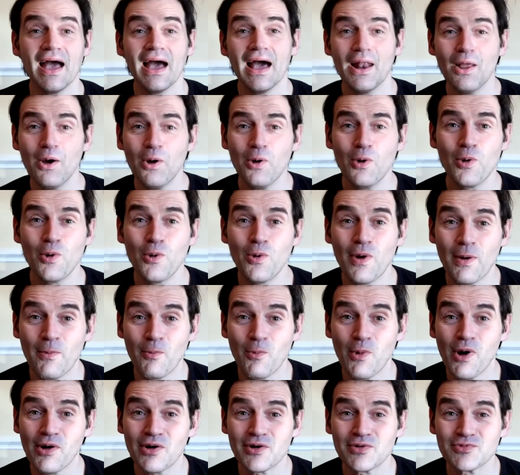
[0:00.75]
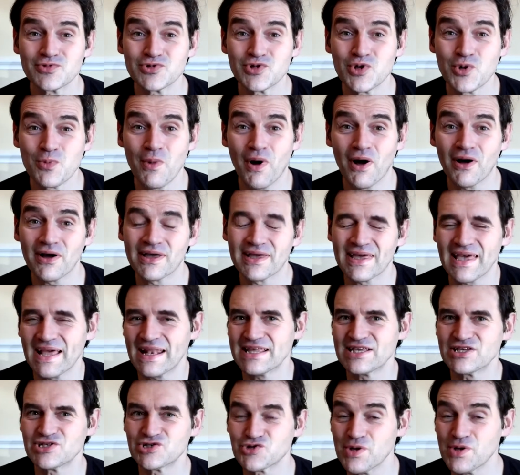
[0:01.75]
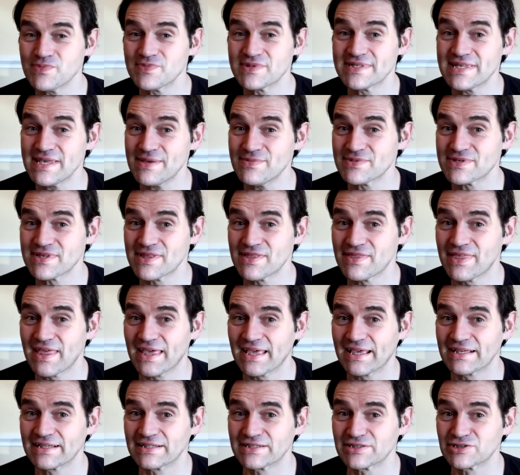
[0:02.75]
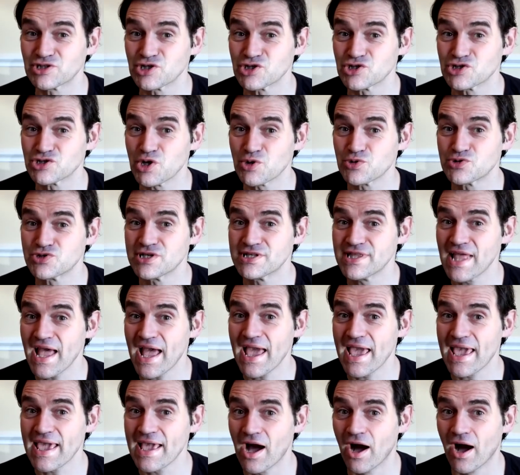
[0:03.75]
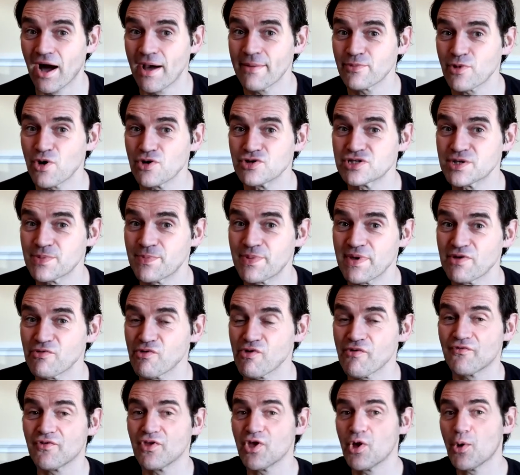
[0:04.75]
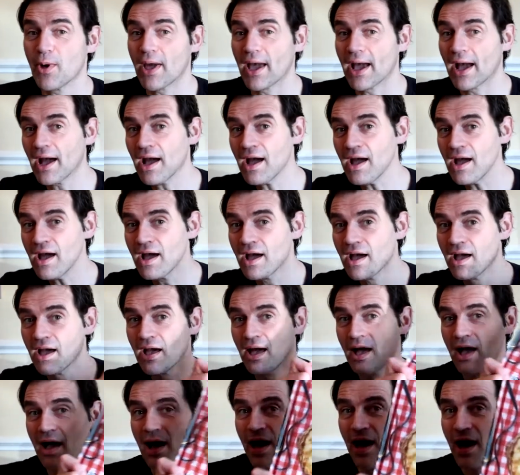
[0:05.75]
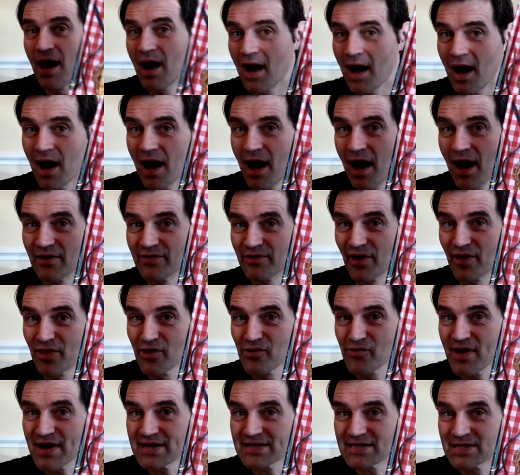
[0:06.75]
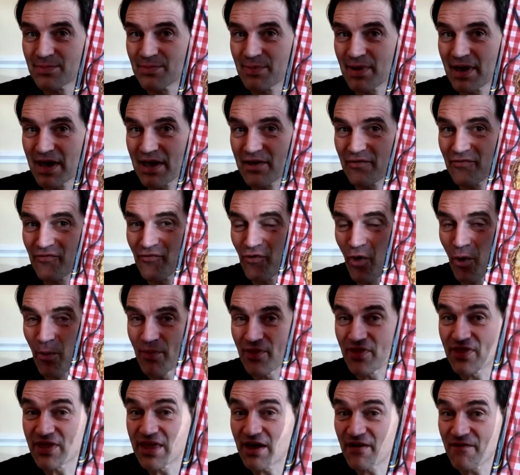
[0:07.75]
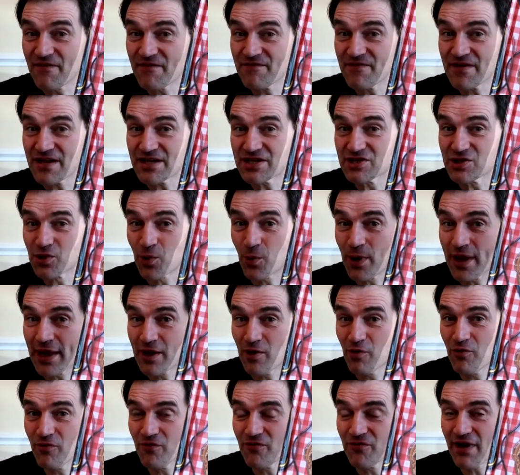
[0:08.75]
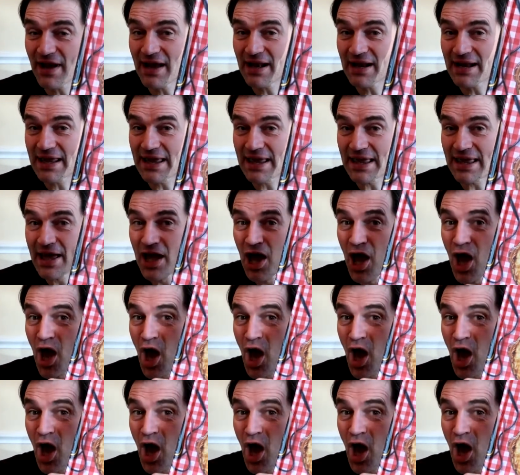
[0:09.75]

Hello and welcome to Mark and Kelly's Trips, Tips and Things. So today I'm going to be reviewing another recipe from the official Hill Valley